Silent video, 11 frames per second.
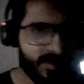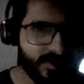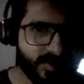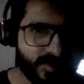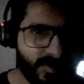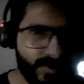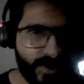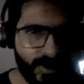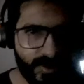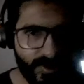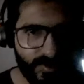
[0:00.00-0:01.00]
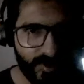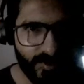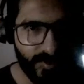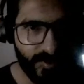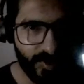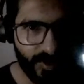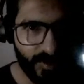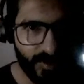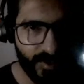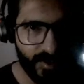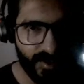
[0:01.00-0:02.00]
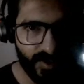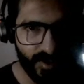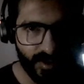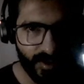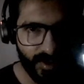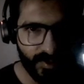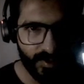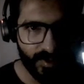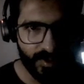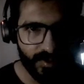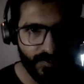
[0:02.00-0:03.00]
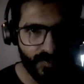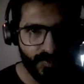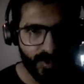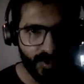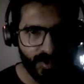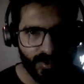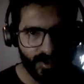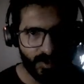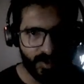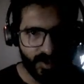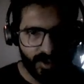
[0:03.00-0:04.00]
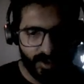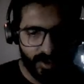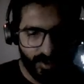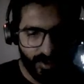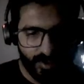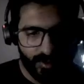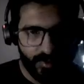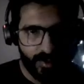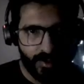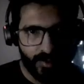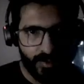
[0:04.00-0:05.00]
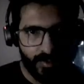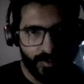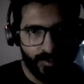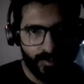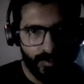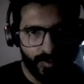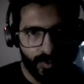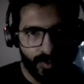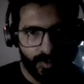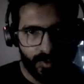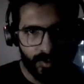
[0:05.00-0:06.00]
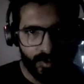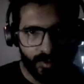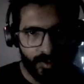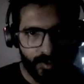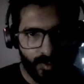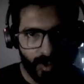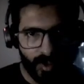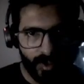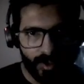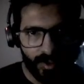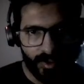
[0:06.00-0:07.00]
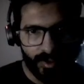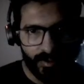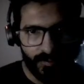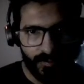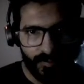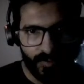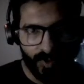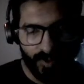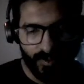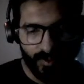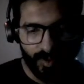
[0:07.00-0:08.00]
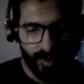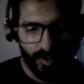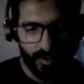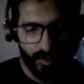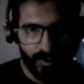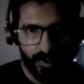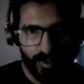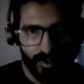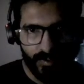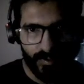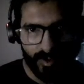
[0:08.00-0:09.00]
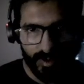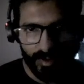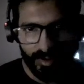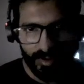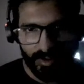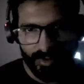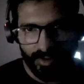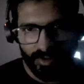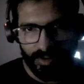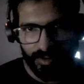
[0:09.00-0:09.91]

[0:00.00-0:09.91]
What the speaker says: We could have done this here as well. Let me try it here. New comparator, and we are going to give it integer,